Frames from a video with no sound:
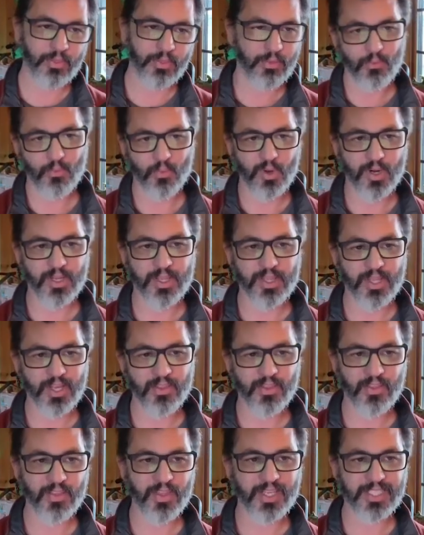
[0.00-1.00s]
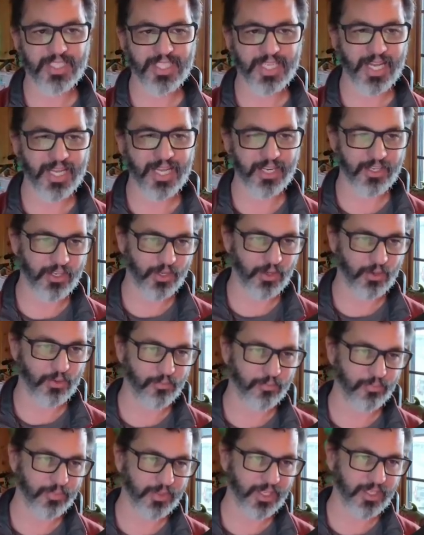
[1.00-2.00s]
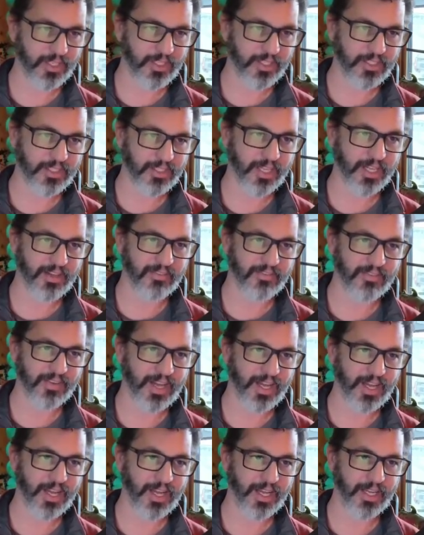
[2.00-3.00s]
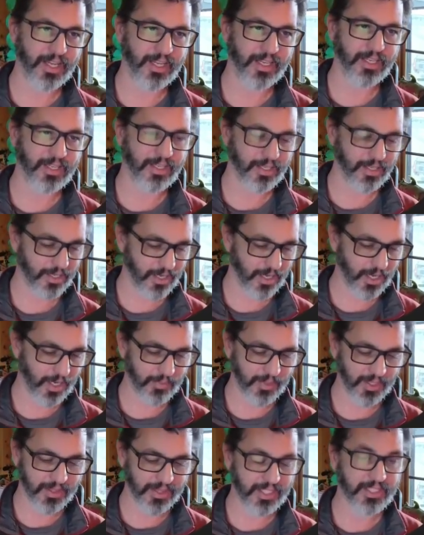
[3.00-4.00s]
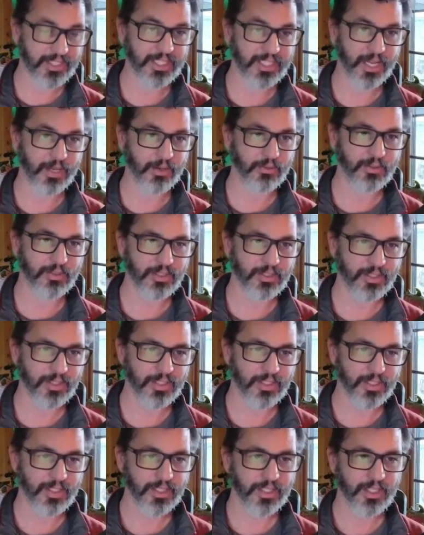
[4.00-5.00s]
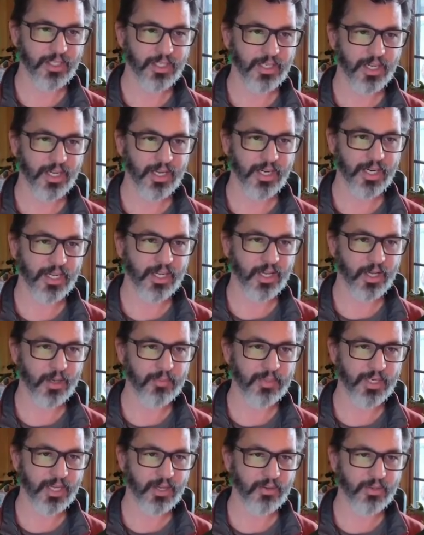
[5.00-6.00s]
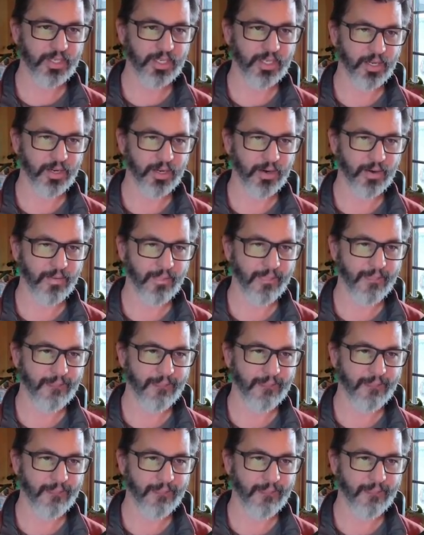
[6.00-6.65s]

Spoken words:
one of the other things that I can do is if I comment this out and I come down here,